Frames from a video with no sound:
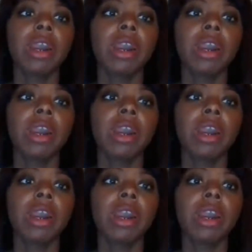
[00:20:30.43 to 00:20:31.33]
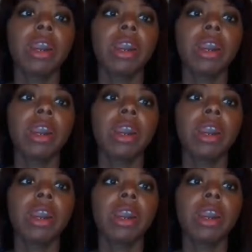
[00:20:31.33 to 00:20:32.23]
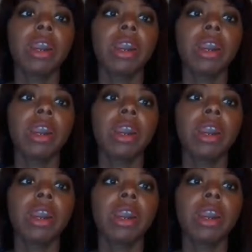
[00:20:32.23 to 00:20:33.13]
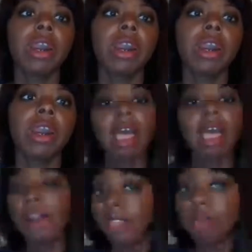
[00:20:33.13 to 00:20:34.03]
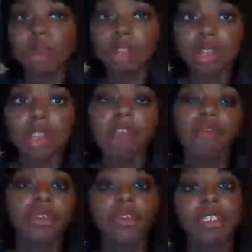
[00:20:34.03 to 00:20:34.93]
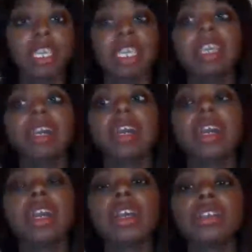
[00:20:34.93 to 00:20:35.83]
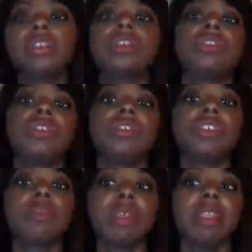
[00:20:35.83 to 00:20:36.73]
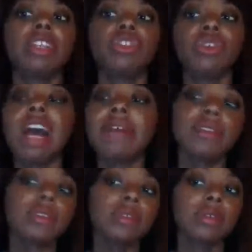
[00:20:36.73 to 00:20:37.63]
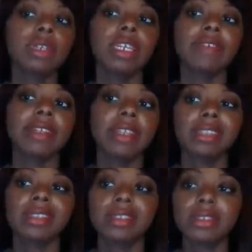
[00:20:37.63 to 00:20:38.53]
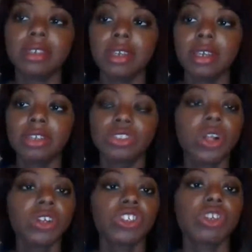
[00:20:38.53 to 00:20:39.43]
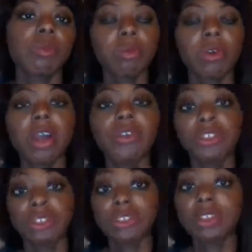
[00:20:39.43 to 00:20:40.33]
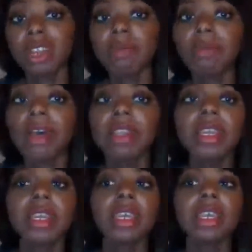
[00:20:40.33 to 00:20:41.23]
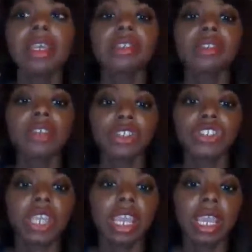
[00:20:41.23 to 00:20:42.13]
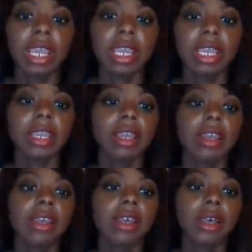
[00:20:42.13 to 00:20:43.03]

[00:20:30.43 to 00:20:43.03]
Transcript: ancestors came from. Remember where people before you, how hard they worked for you to get here. So to do something like travel or even get a scholarship abroad or to study abroad is such a